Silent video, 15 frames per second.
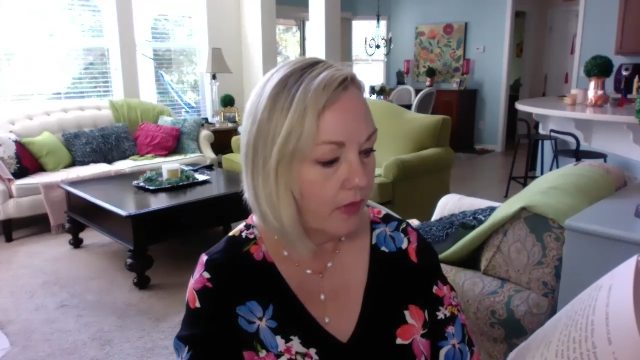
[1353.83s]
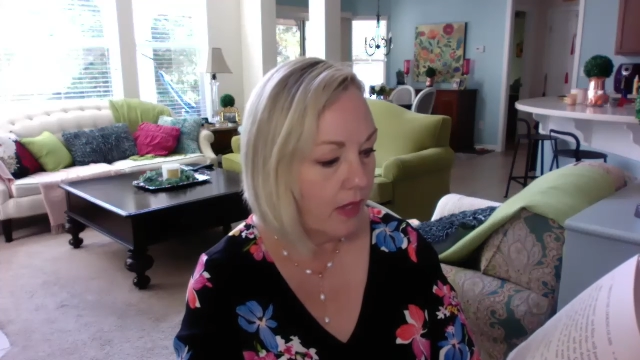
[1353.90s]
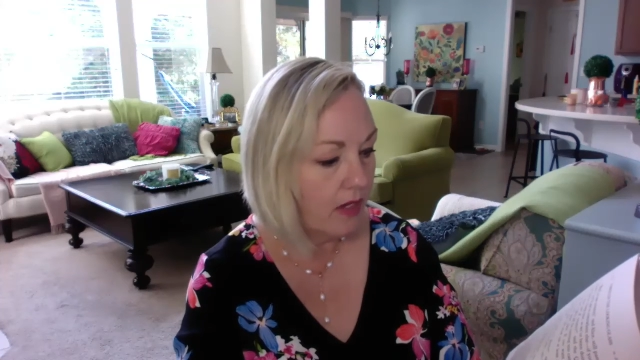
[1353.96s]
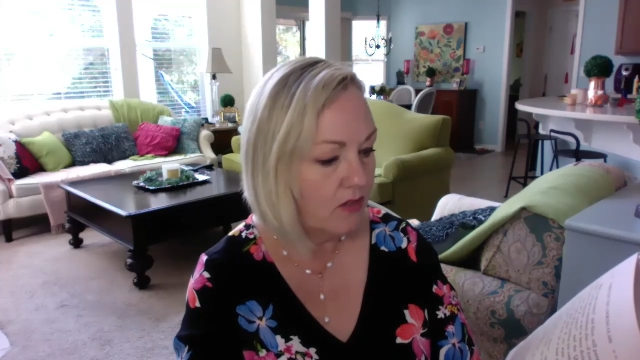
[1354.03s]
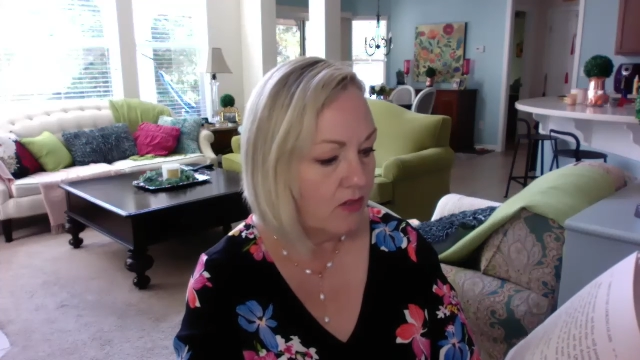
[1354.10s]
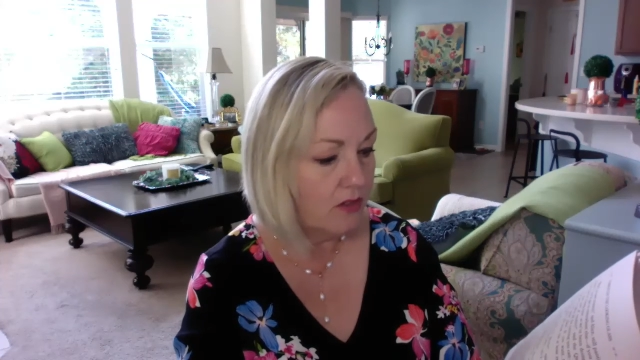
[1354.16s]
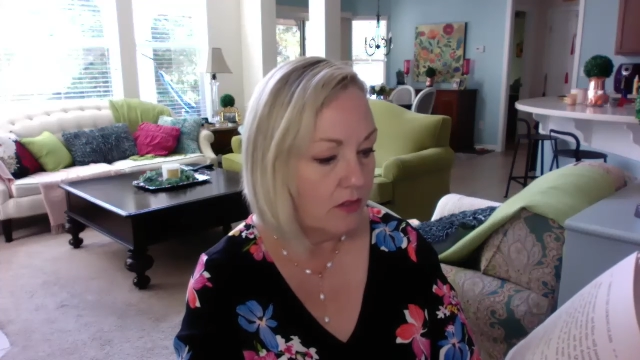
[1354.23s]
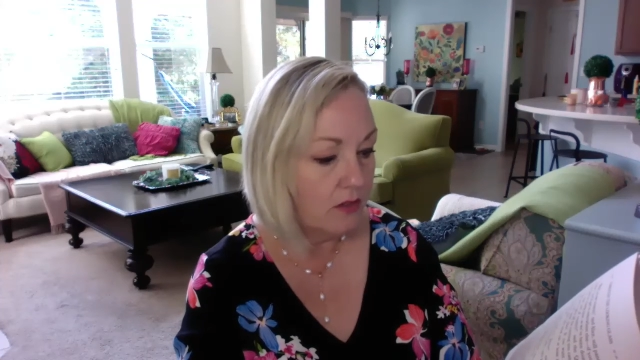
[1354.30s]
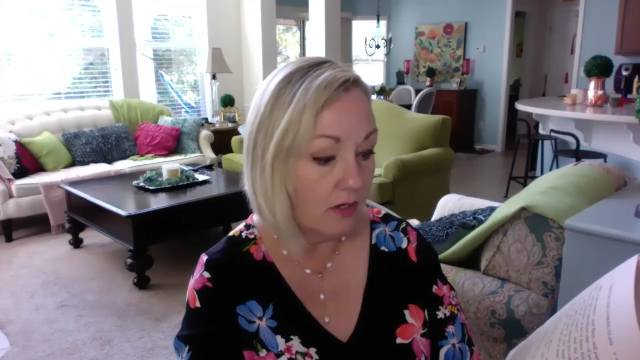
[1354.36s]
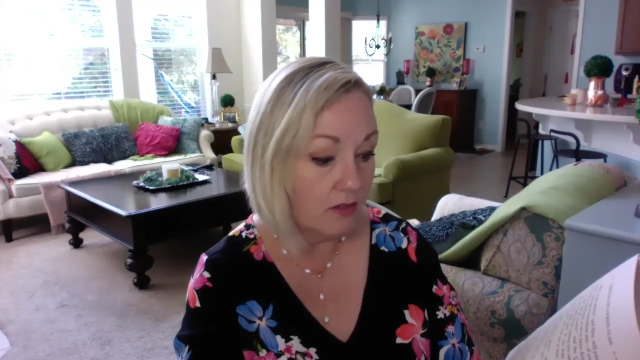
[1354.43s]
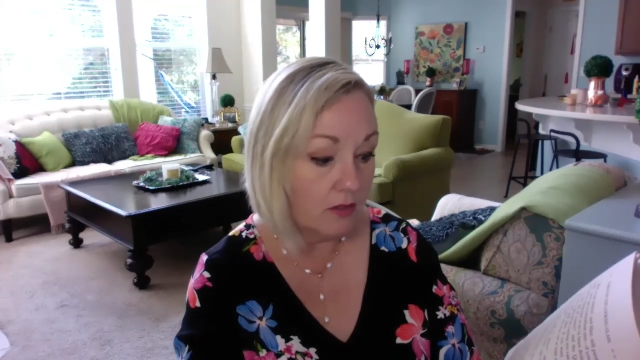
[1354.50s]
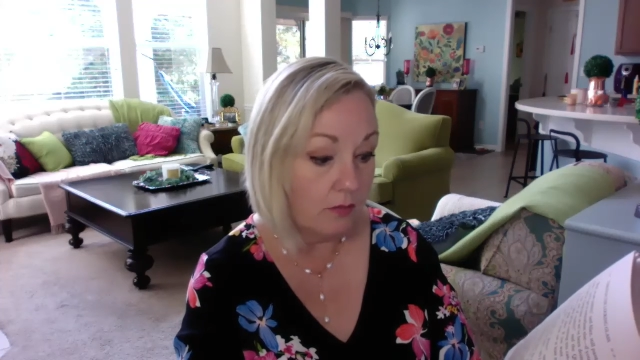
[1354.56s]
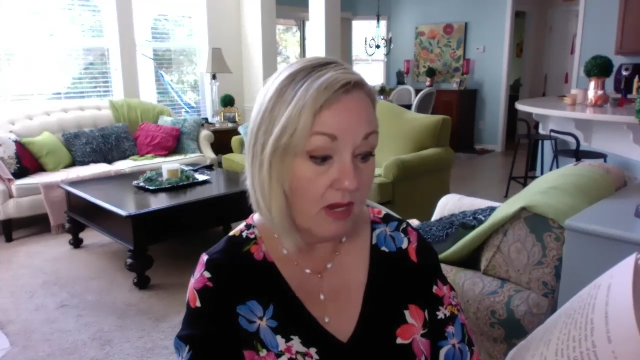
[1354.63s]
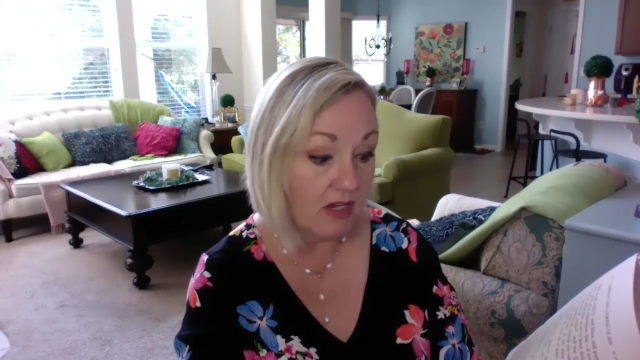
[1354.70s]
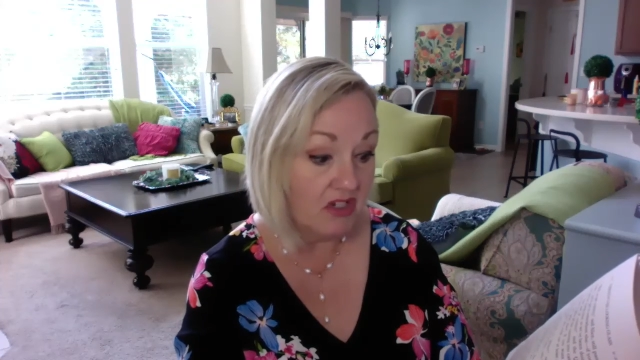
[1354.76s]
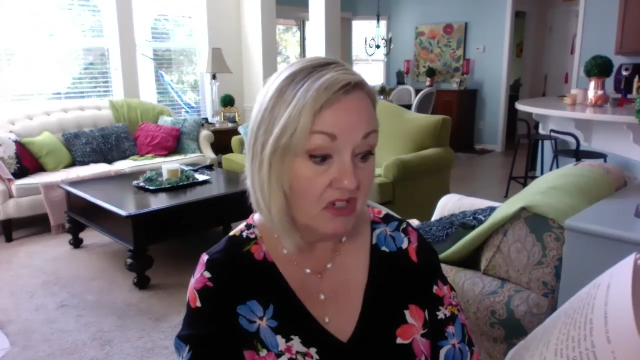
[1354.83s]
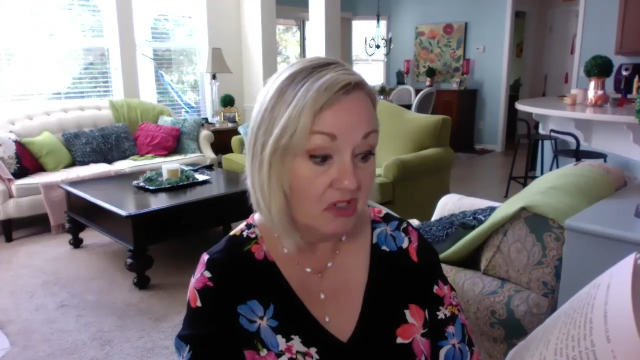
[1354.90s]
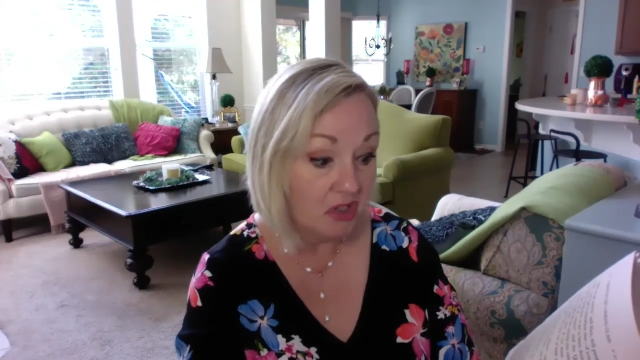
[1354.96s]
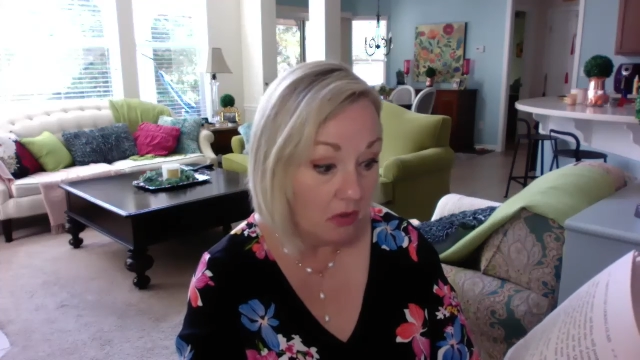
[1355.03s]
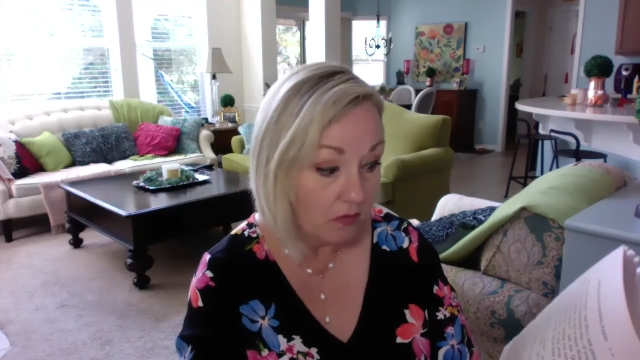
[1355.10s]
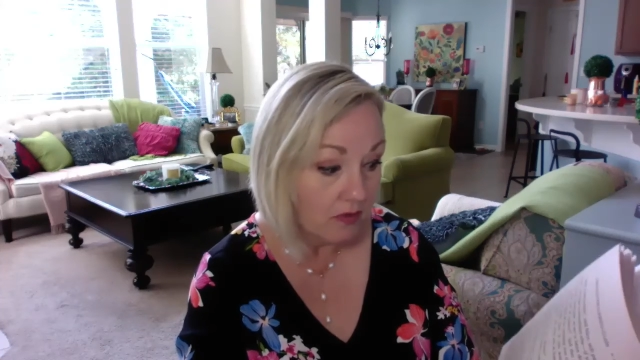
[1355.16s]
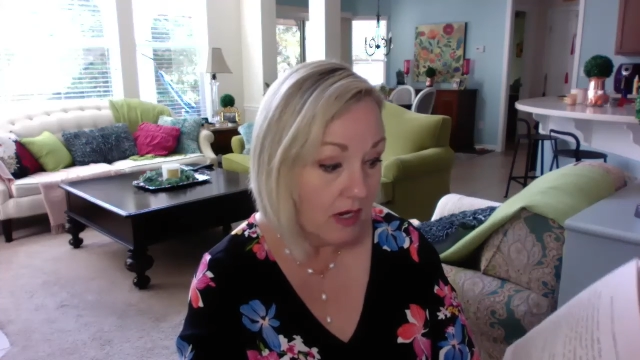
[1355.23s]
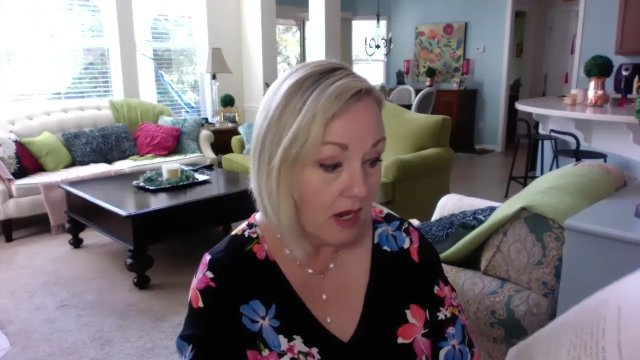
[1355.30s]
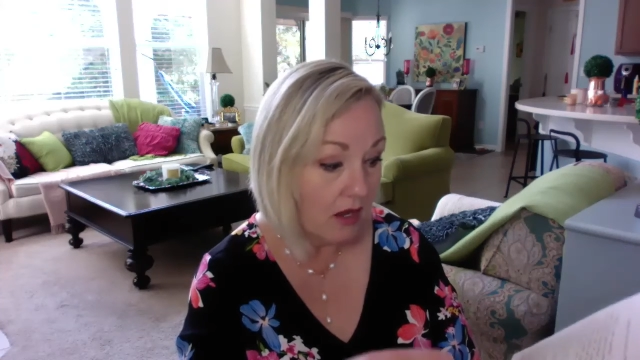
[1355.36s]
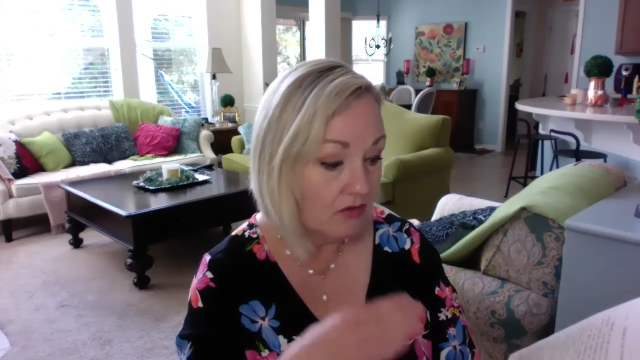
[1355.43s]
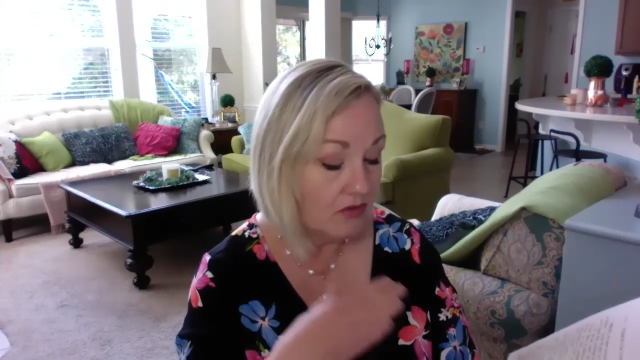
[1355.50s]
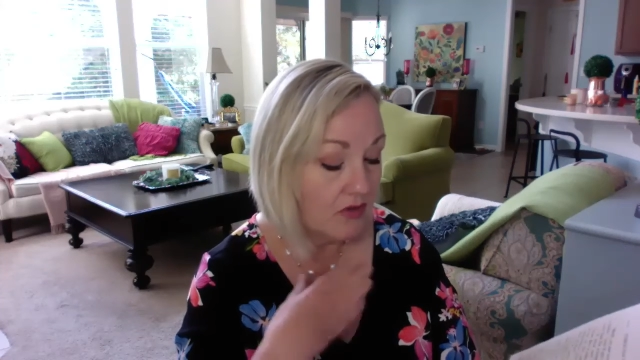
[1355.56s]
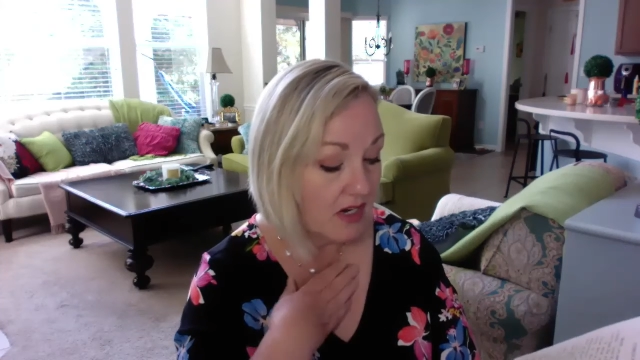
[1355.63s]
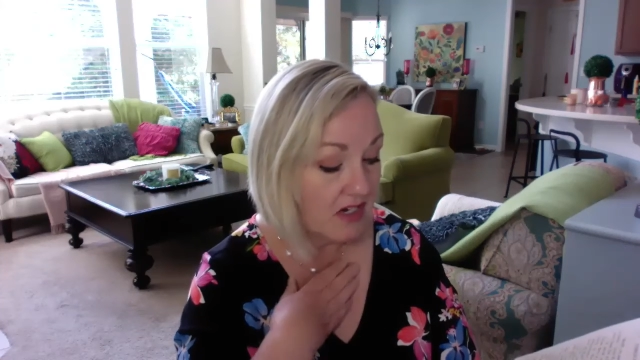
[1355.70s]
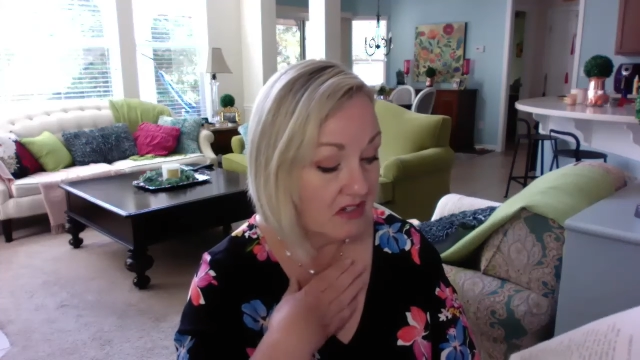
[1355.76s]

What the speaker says: and she thought she might choke down trying